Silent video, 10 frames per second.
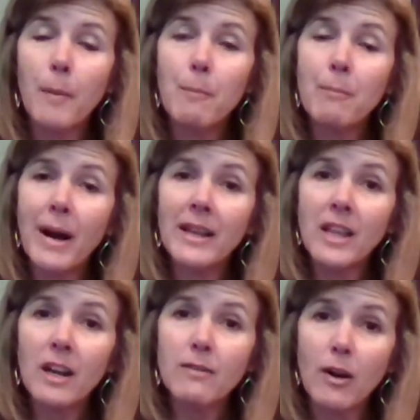by a
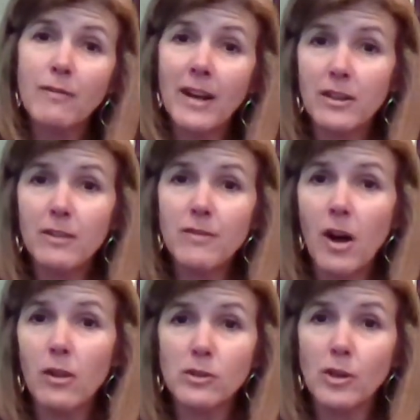lot of our founding
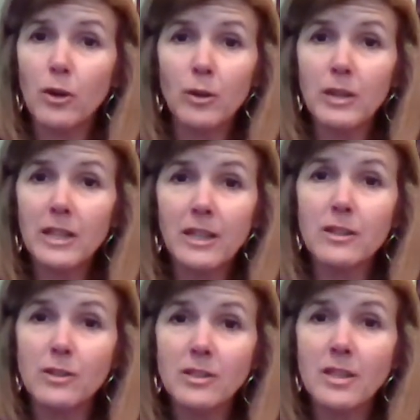fathers, our early
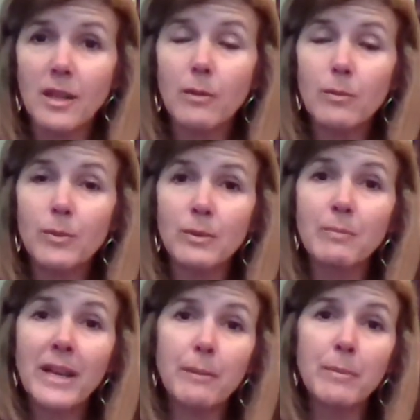leaders, and it will
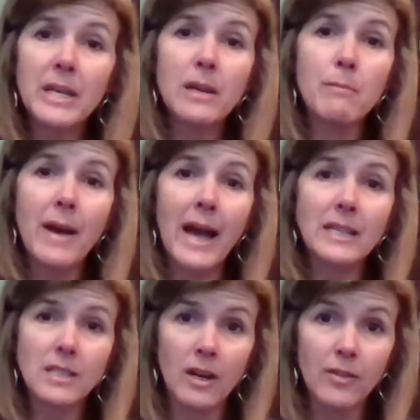make a big
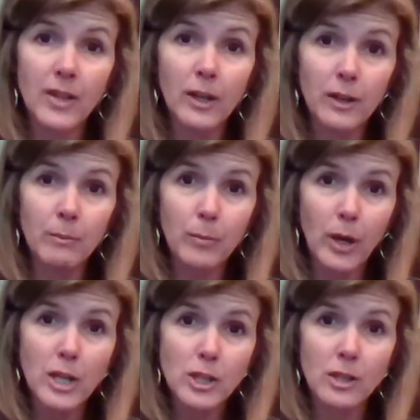impact on their
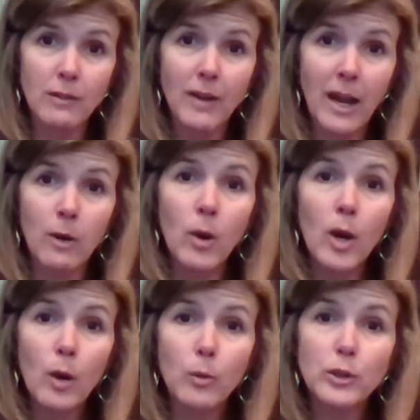impression of how
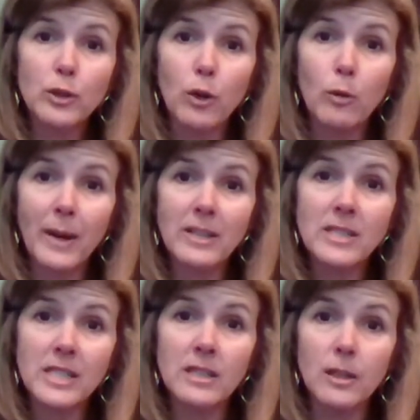we should go about
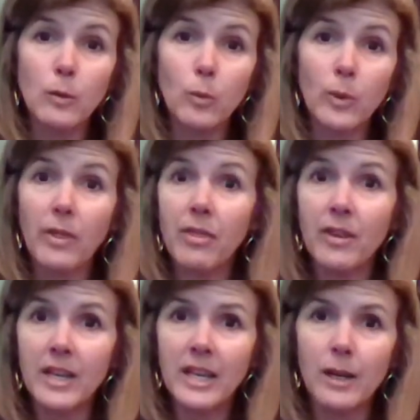dealing with the
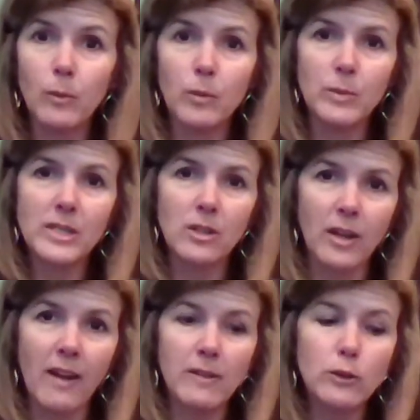king when we start
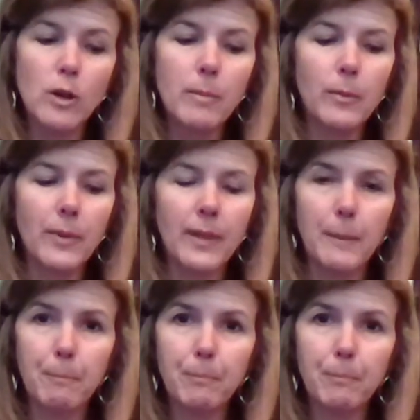having trouble with them.